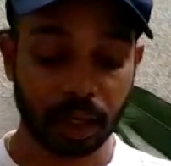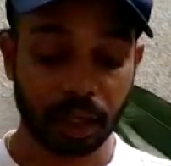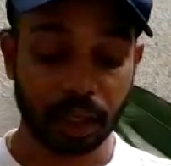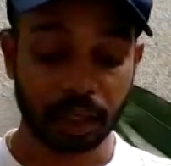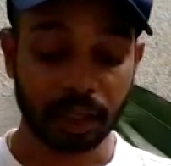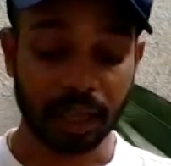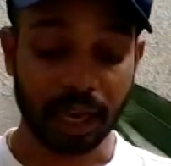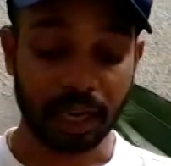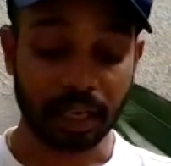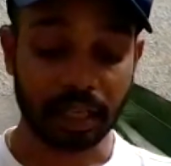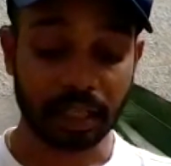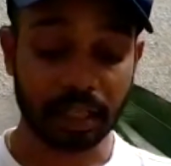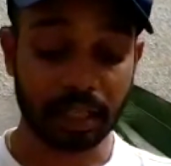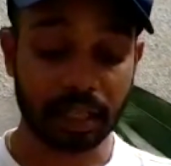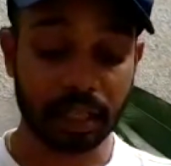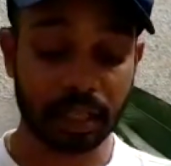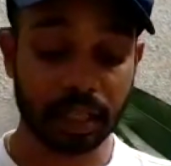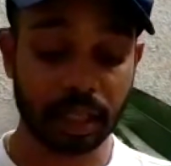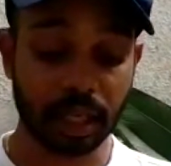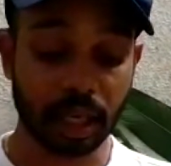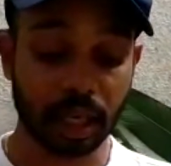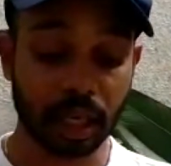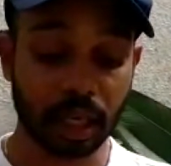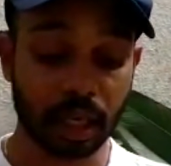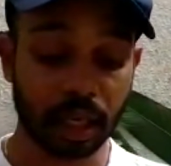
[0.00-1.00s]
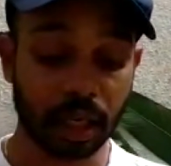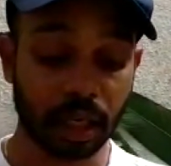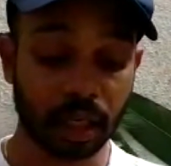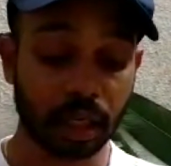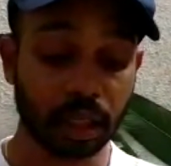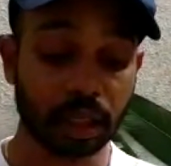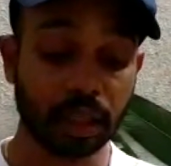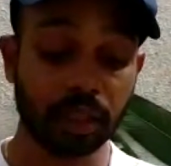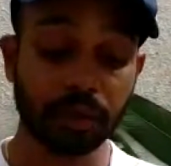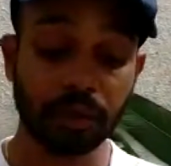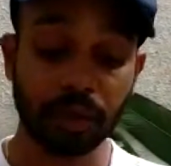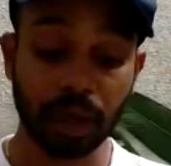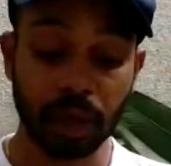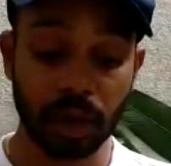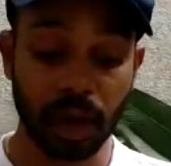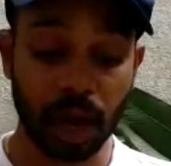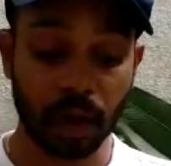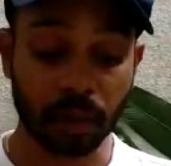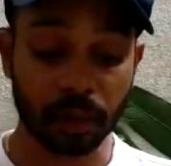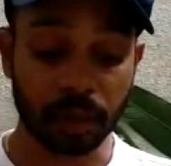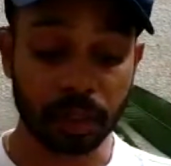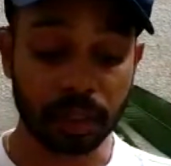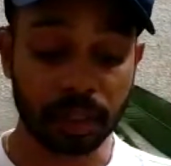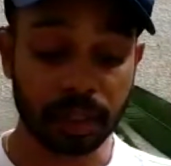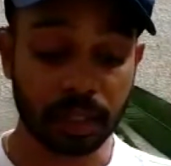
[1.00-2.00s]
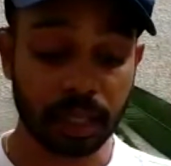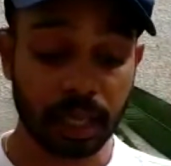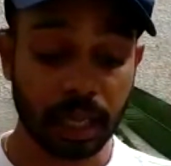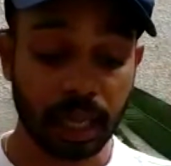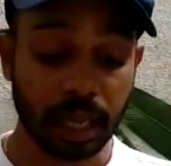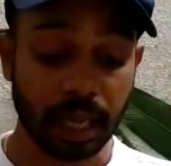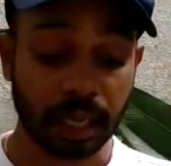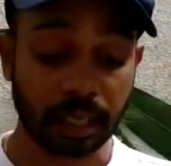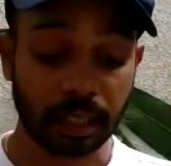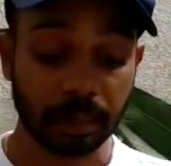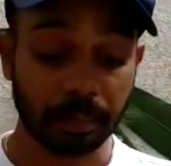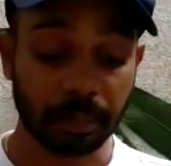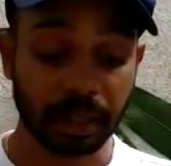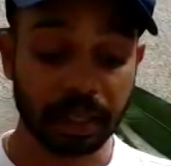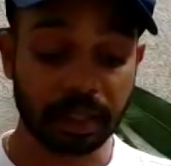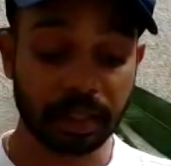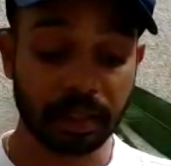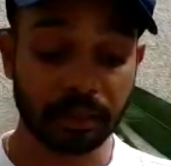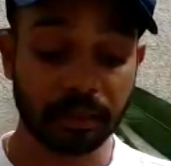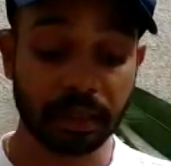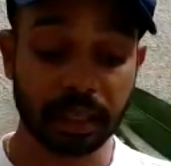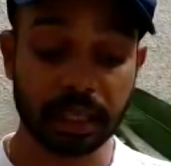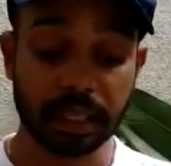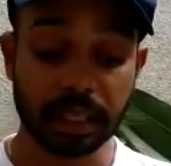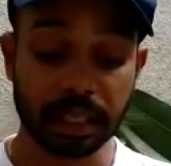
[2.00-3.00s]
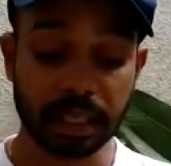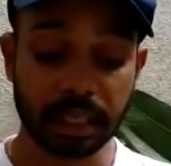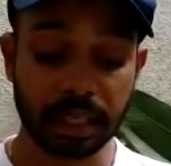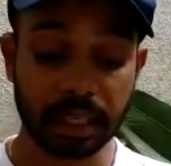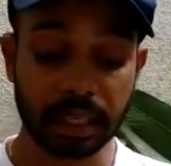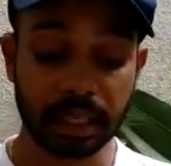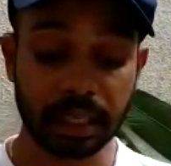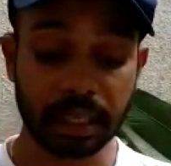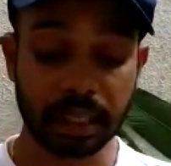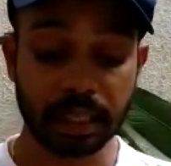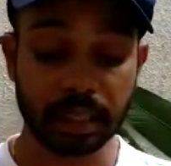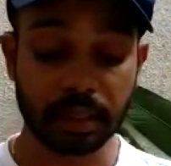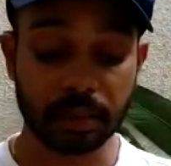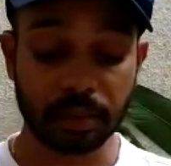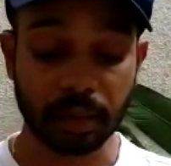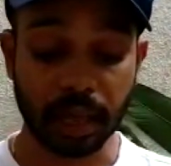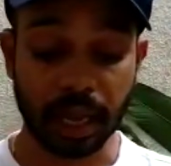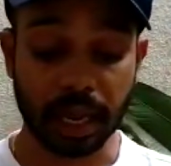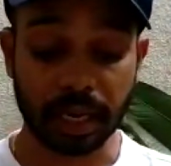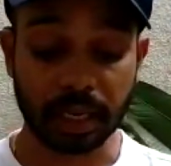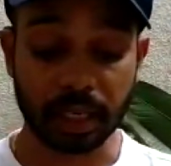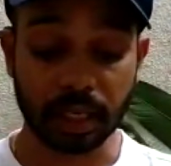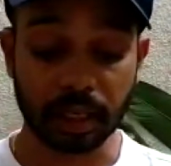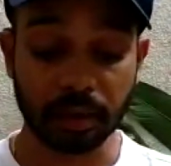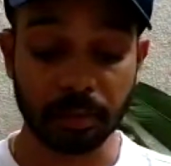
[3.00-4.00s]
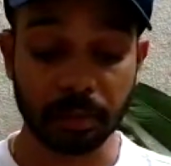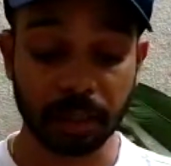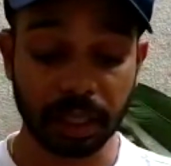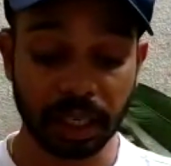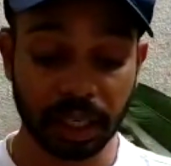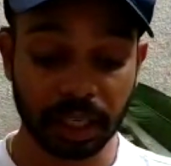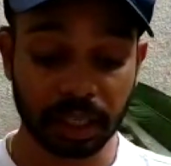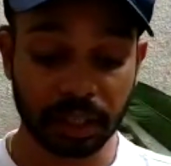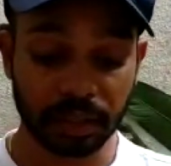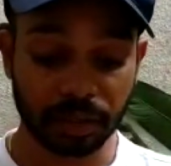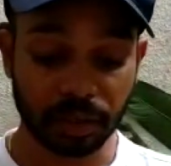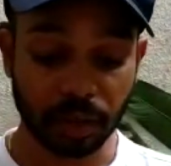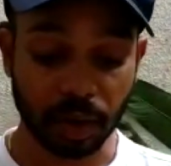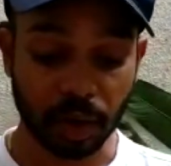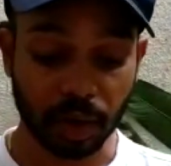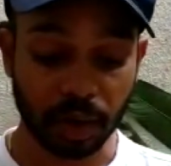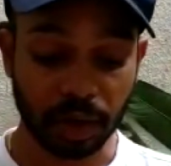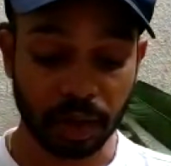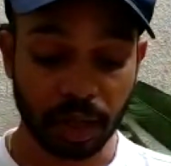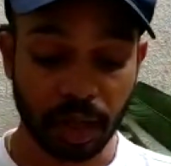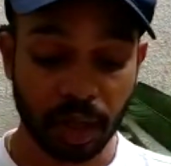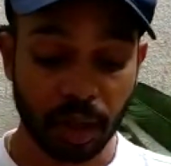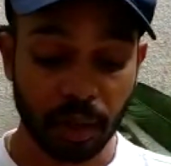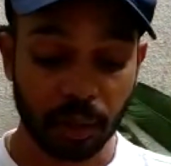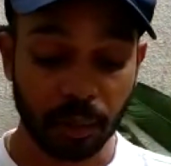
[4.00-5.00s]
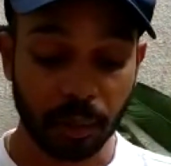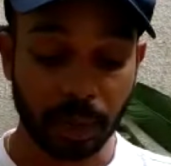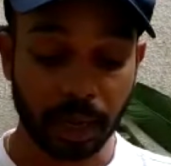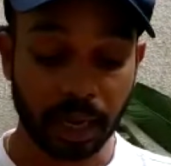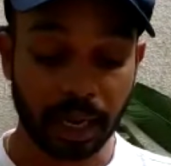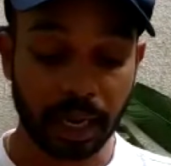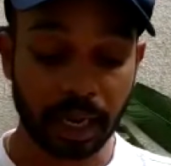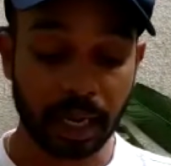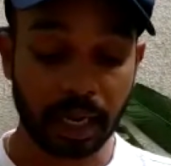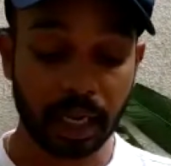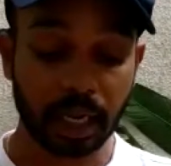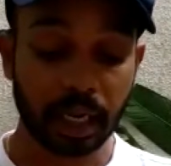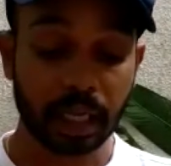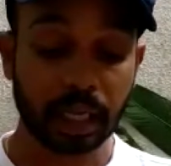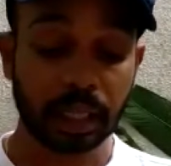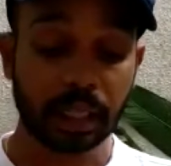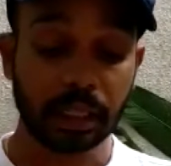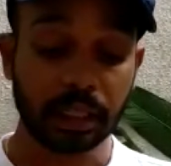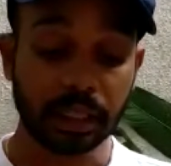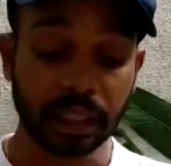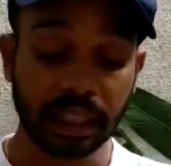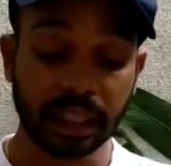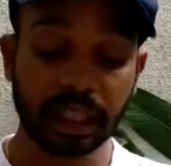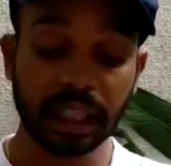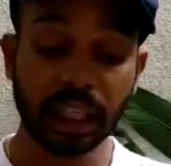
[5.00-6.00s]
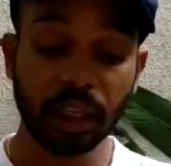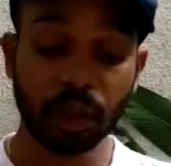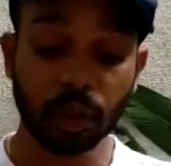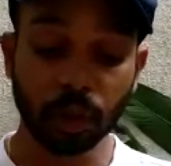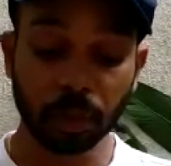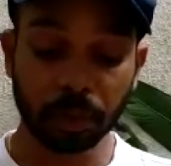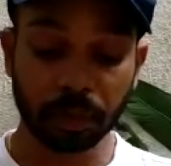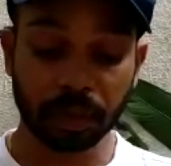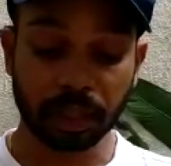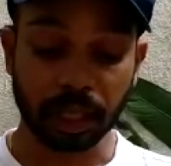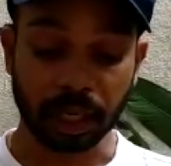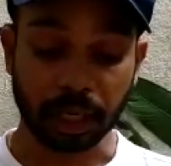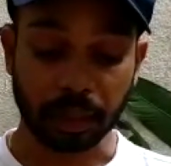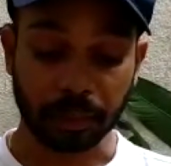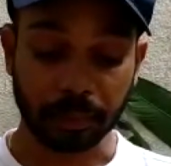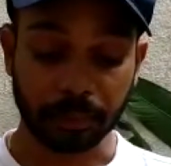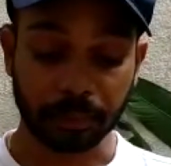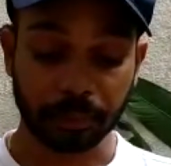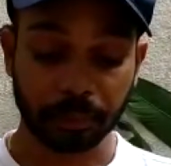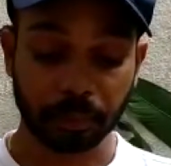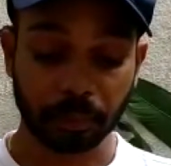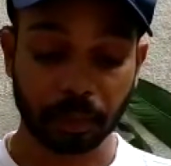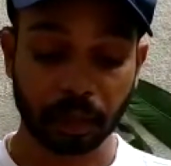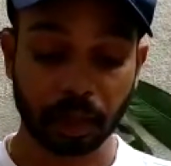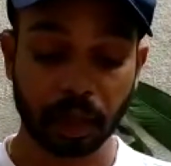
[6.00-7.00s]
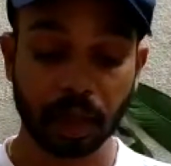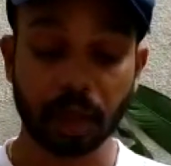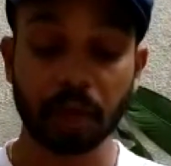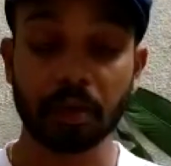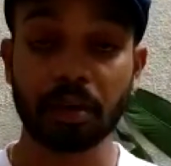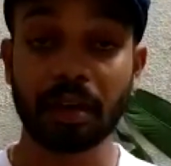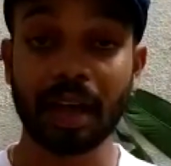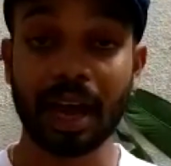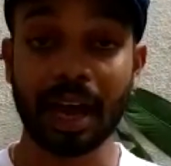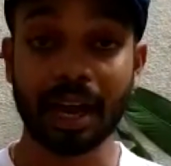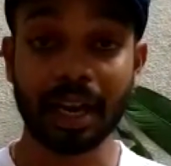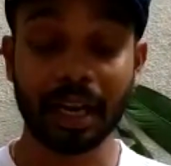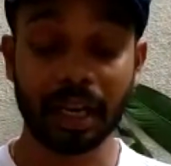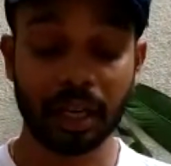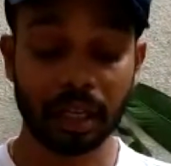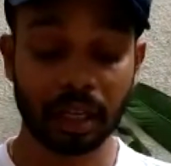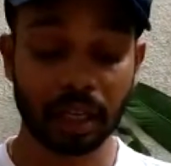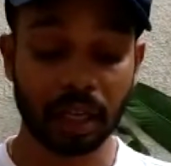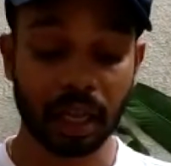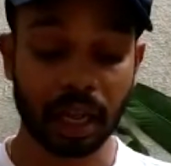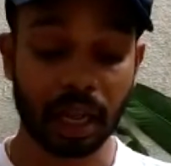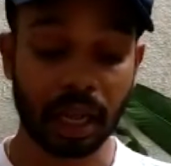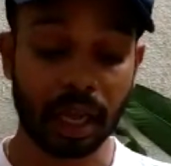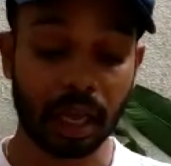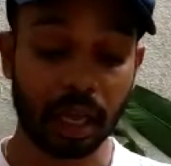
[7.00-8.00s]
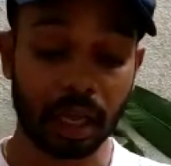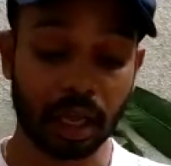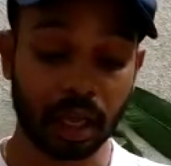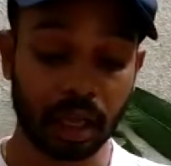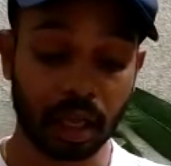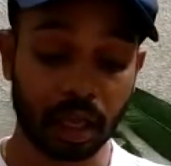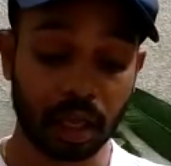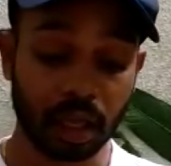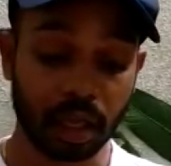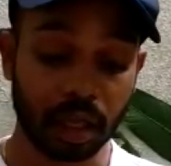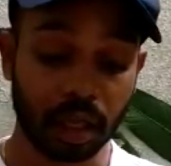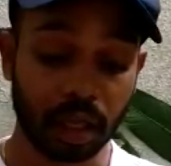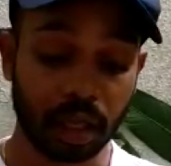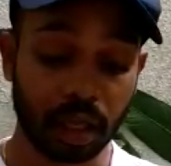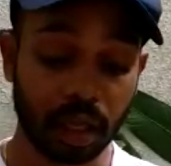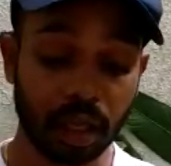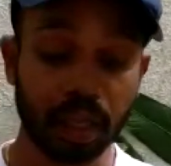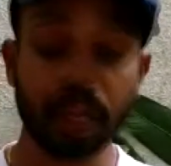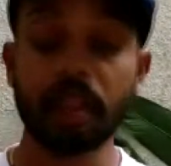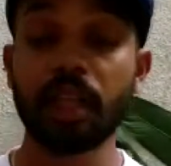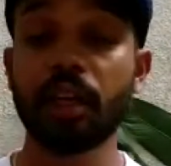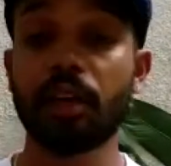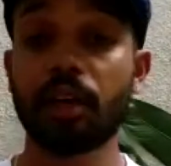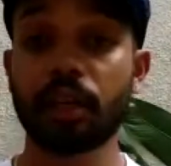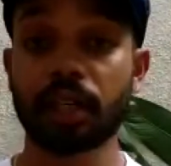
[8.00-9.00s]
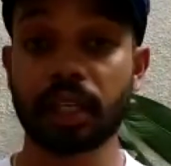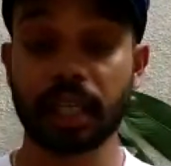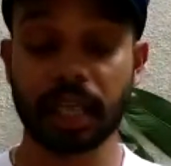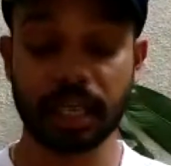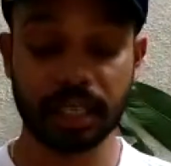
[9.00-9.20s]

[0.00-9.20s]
that is in the wee hours, and the place of incident is at a mini resort where Nidhi Gupta died in the hotel